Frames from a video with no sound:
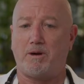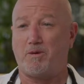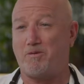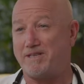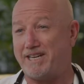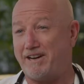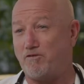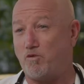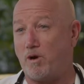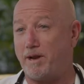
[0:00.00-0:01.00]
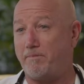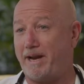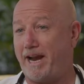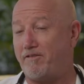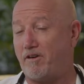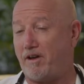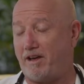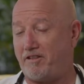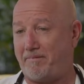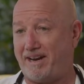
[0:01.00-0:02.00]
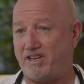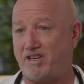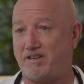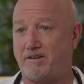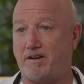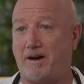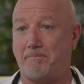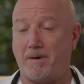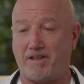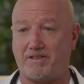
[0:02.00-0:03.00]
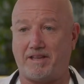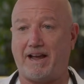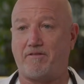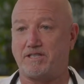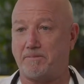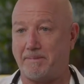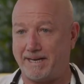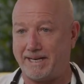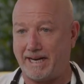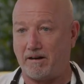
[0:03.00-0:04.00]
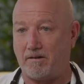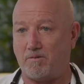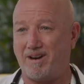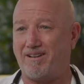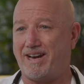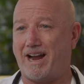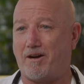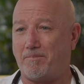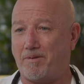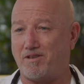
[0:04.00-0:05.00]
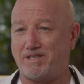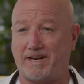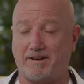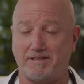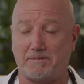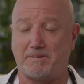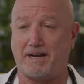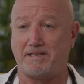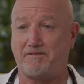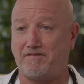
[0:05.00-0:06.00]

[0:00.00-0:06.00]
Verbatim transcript: we would receive one behavioral health patient a month, and that was a big deal. We are now approaching sometimes